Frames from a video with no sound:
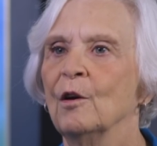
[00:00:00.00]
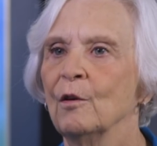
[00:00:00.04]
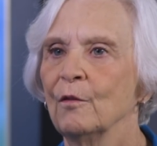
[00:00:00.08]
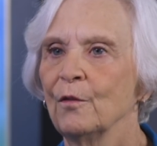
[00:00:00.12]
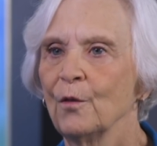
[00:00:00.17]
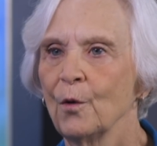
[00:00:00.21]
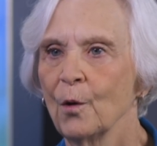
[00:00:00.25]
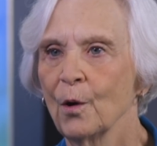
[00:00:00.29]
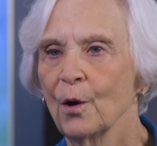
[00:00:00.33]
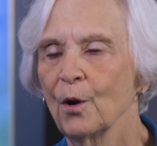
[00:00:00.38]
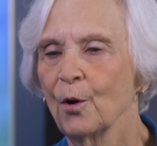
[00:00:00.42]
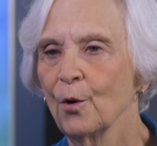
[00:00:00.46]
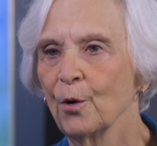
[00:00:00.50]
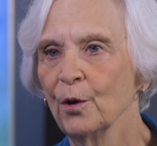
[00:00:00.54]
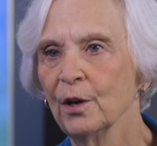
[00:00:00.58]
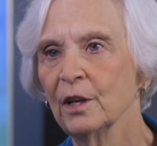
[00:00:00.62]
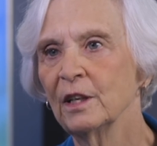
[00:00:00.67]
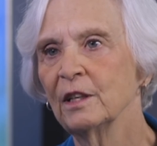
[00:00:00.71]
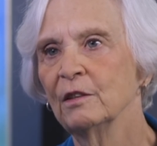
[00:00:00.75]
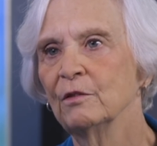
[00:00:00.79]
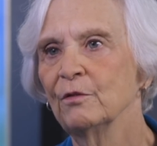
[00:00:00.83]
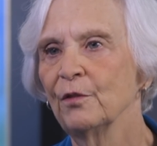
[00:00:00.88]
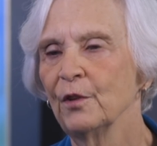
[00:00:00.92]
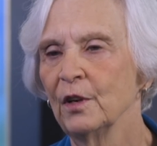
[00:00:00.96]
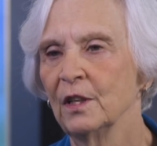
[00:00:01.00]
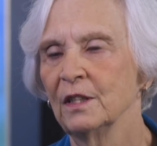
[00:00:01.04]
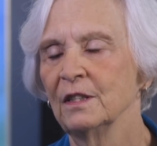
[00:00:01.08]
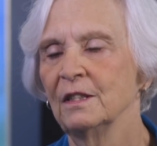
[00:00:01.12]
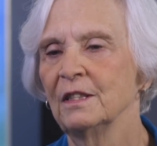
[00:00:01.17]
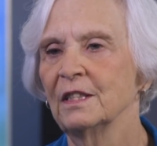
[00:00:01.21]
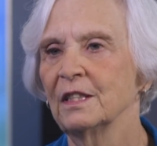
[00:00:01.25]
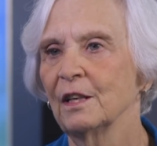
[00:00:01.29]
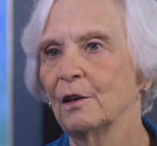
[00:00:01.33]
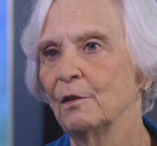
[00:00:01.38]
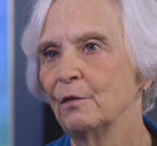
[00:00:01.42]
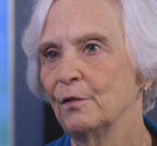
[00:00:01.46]
for Oregon
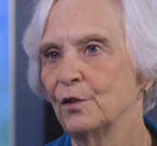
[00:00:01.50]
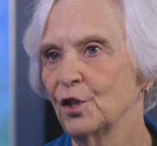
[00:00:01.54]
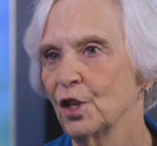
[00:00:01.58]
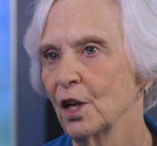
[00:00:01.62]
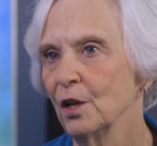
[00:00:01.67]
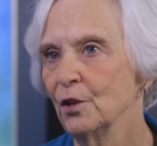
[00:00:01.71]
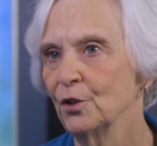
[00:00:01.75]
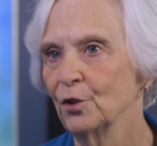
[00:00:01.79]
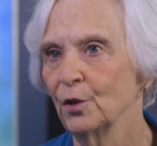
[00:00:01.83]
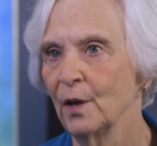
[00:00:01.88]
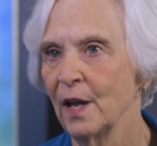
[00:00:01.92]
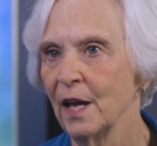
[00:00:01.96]
Friends of Shelter